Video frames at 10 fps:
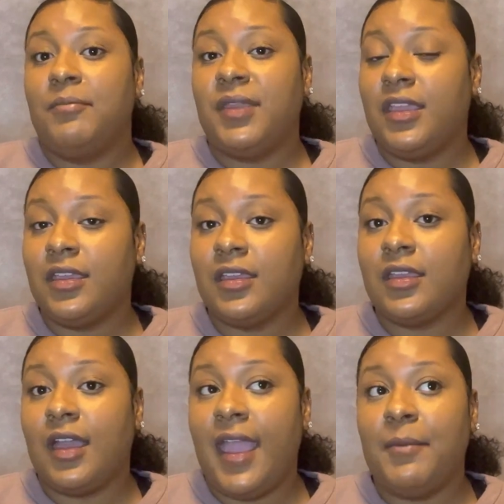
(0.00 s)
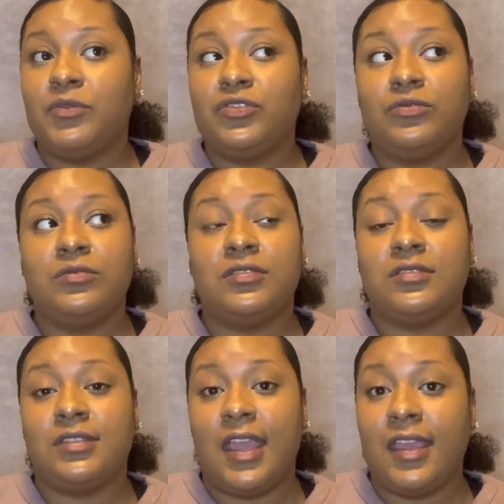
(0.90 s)
being able to
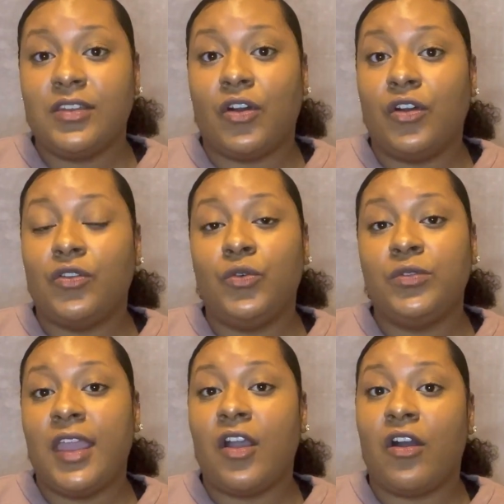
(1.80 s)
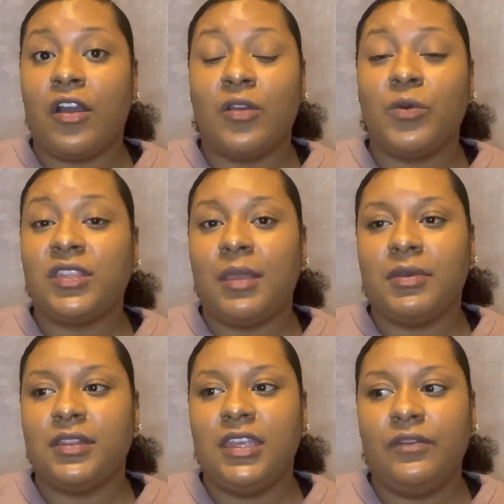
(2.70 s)
stand on who they are and what they
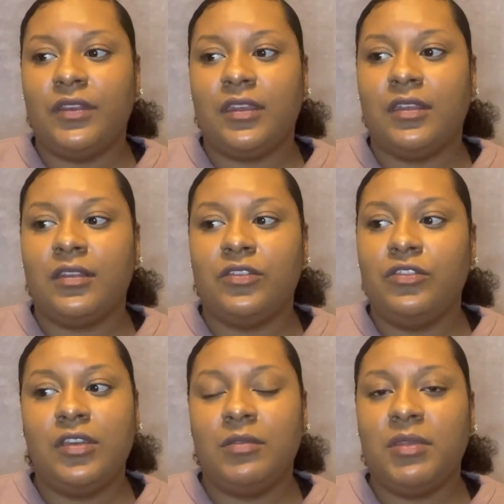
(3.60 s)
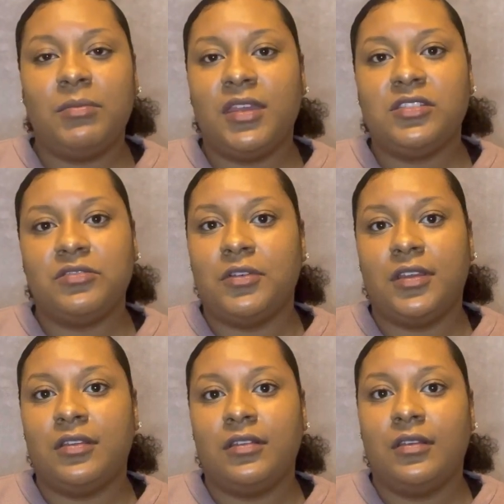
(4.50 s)
believe in, you couldn't be messed
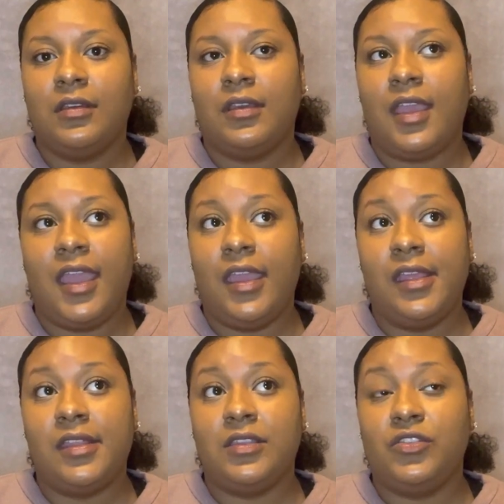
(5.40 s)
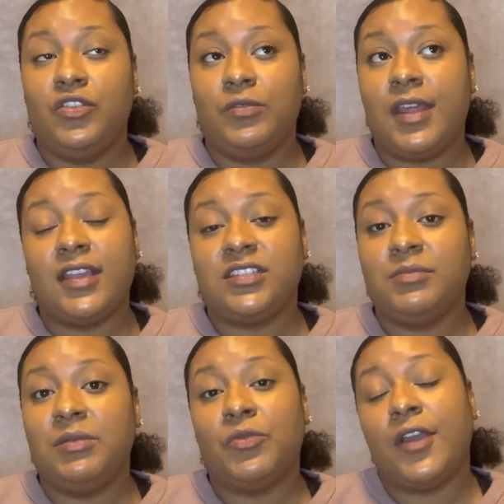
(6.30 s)
with. And you would actually
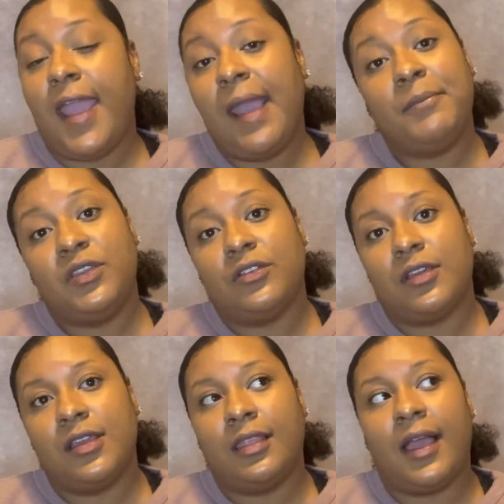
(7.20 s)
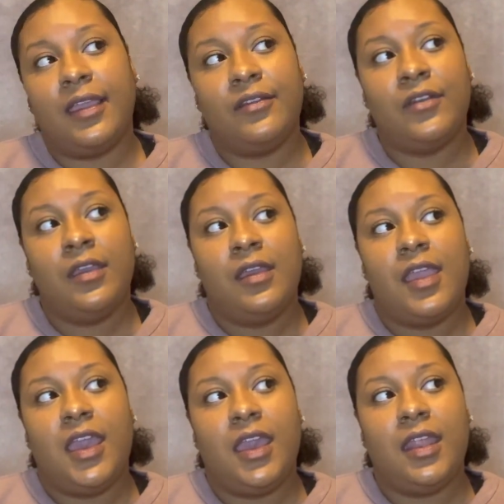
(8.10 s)
be more happier in life.
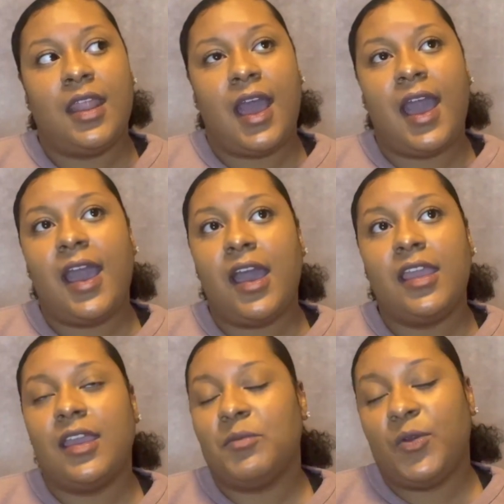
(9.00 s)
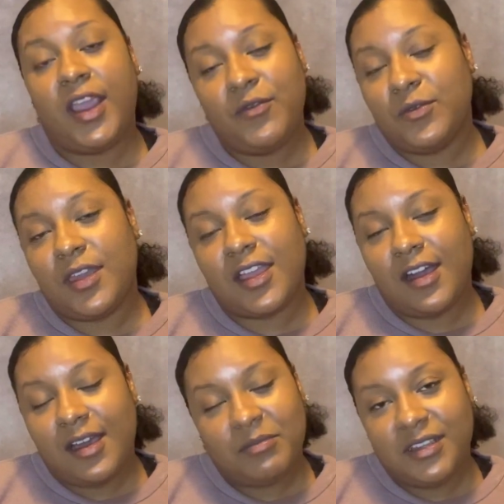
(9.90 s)
And I am grateful that
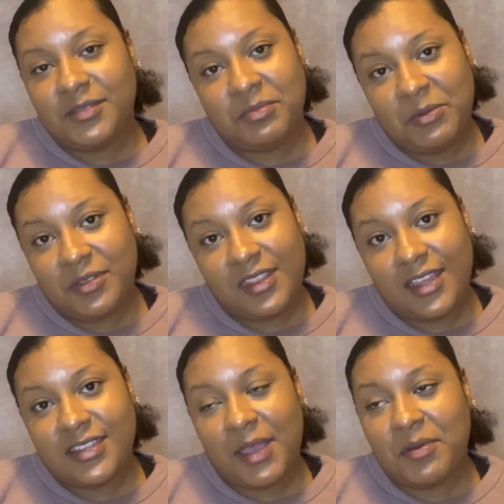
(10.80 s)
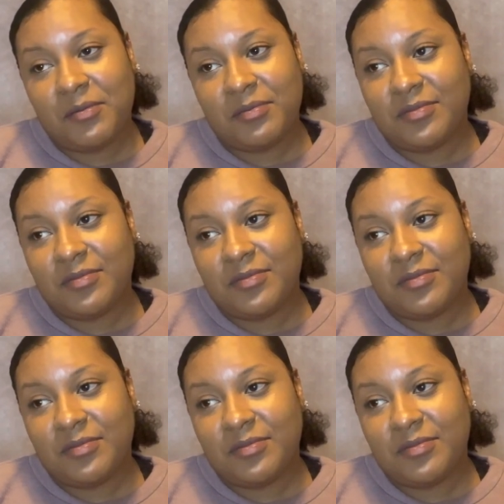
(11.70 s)
God blessed me with that type